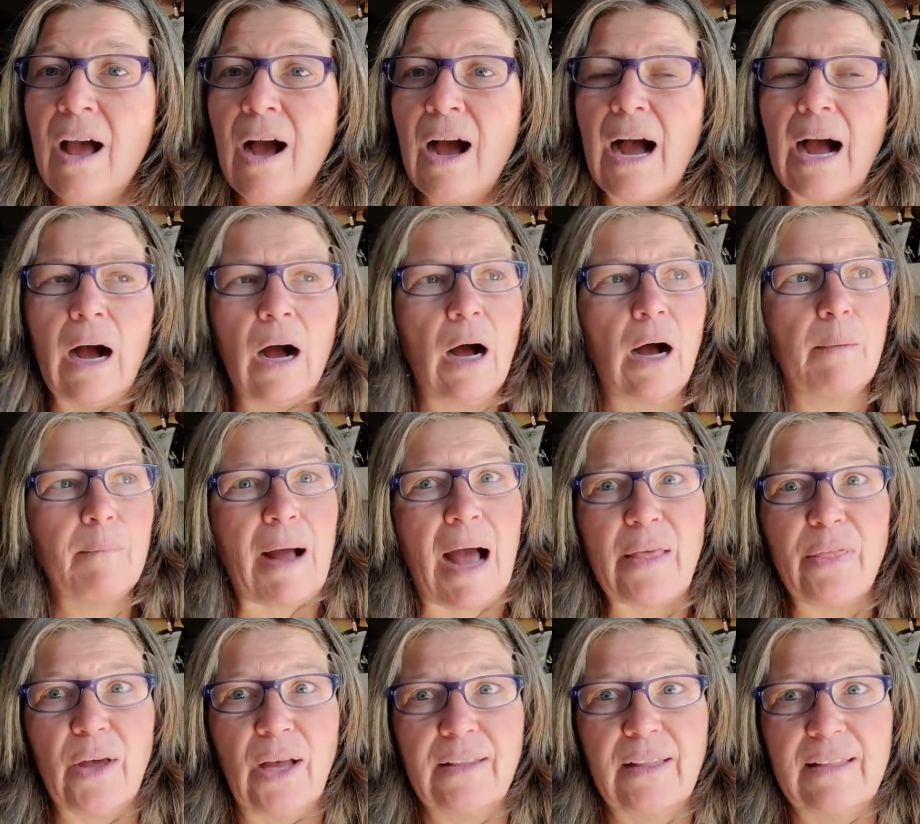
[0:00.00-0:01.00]
Um, I
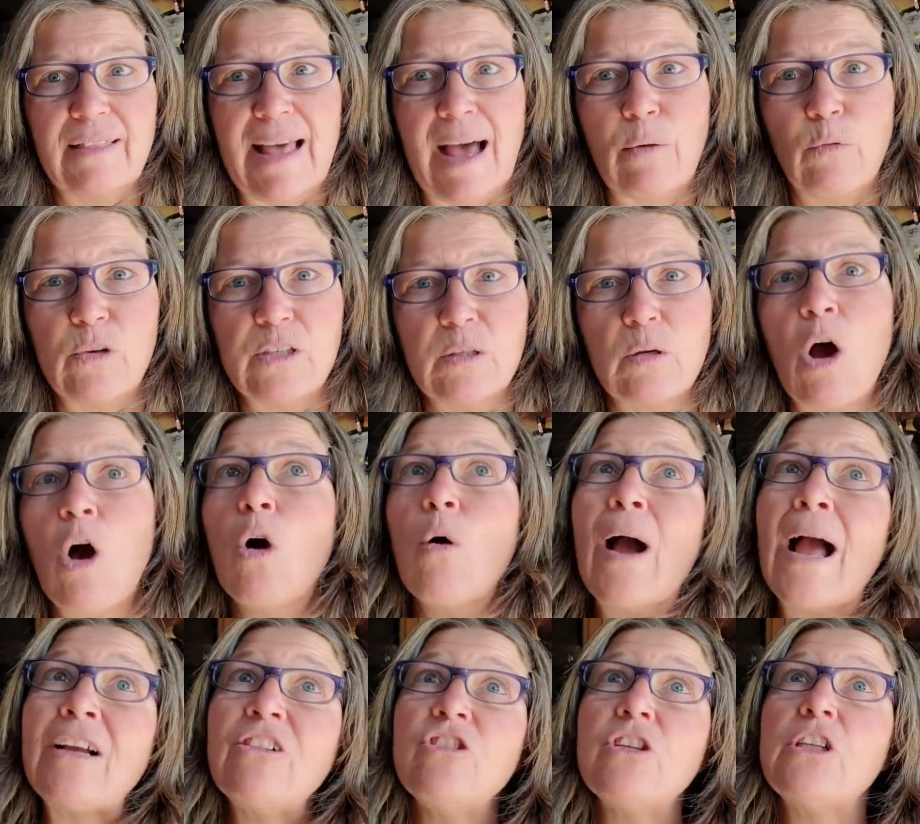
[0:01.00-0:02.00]
thought that that was, oh,
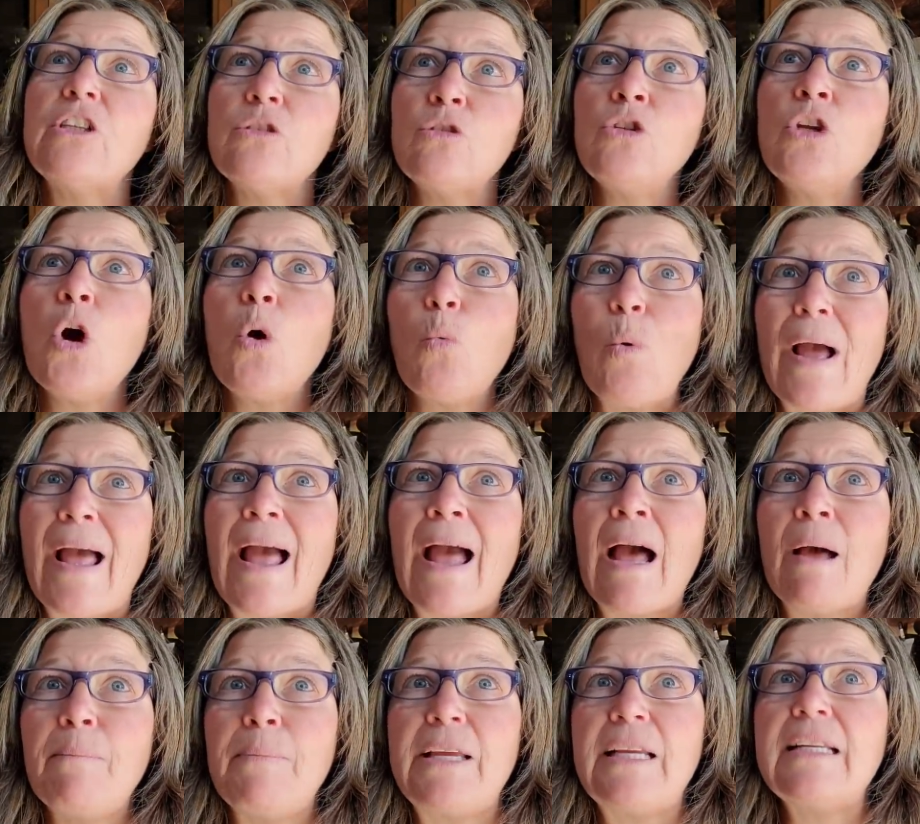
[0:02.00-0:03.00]
actually, no, what
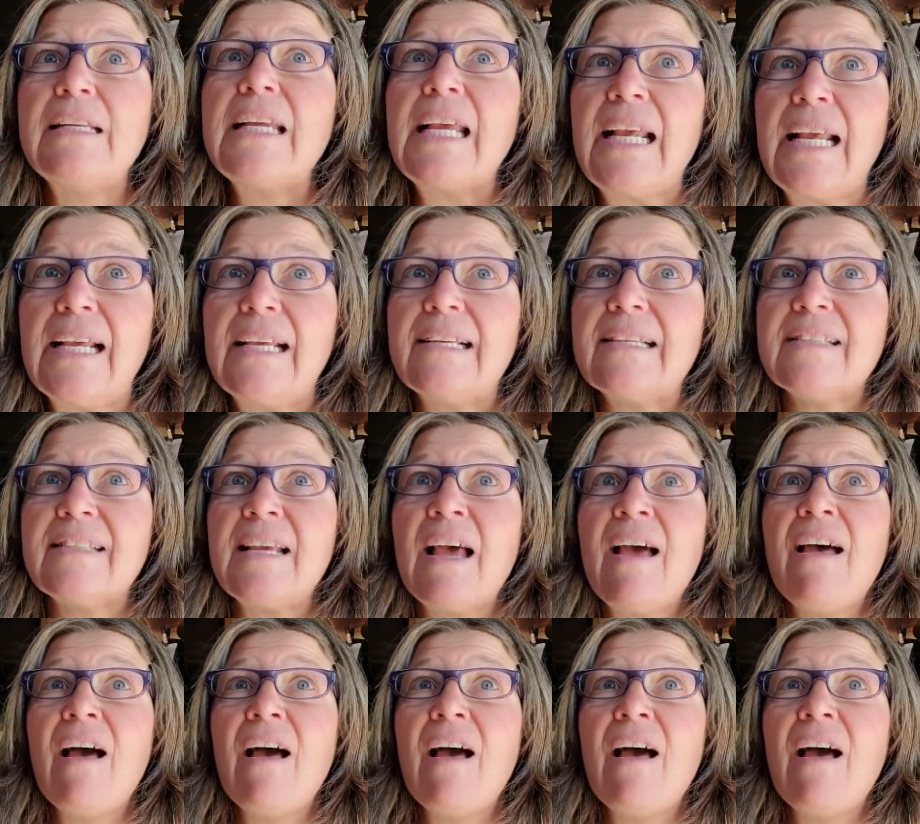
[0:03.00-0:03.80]
happened is